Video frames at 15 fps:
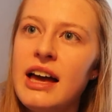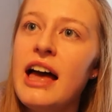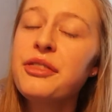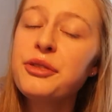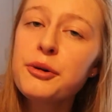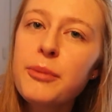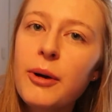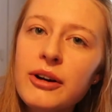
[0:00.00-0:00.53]

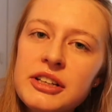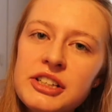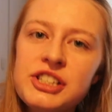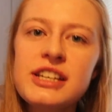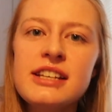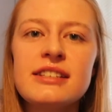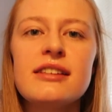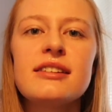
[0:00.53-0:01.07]

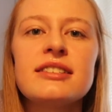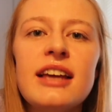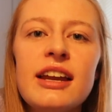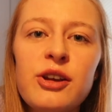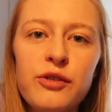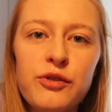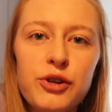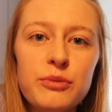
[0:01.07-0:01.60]
Anthropology is the
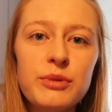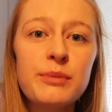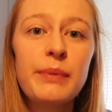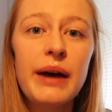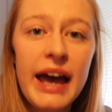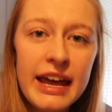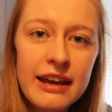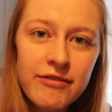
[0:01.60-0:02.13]
study of human
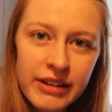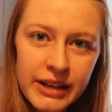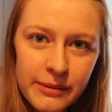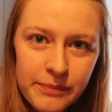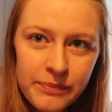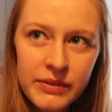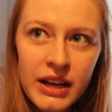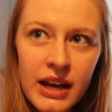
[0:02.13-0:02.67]
behavior,
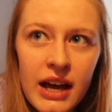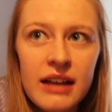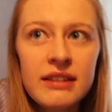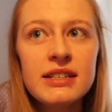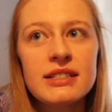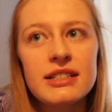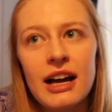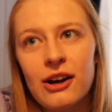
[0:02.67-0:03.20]
and
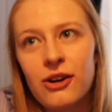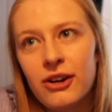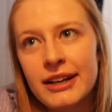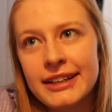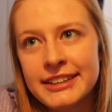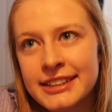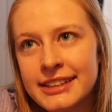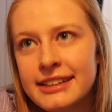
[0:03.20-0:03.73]
then
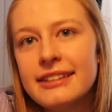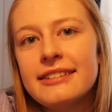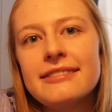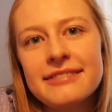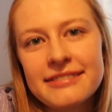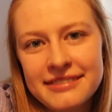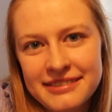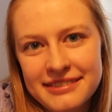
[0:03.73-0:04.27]
psychology,
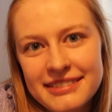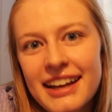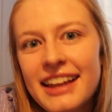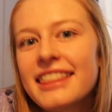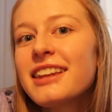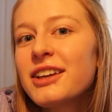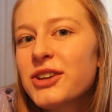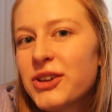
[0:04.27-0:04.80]
I
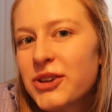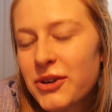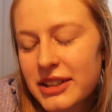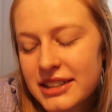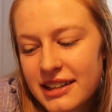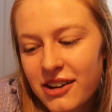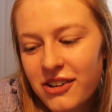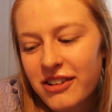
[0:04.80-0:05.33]
think you know
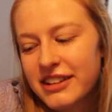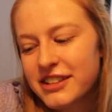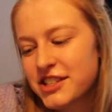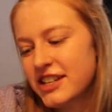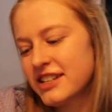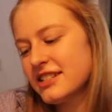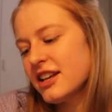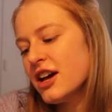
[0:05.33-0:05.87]
what
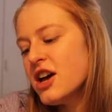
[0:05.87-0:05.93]
psychology is.